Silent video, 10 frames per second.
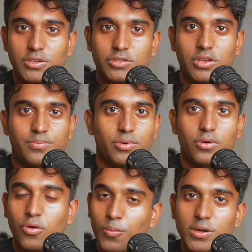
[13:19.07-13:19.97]
So I put a
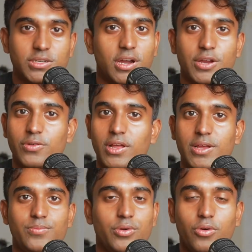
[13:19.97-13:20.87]
whole bunch of
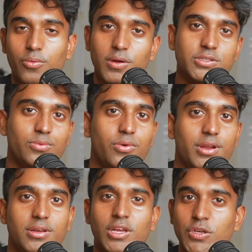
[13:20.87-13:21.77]
hydrolyte, put a whole bunch of water,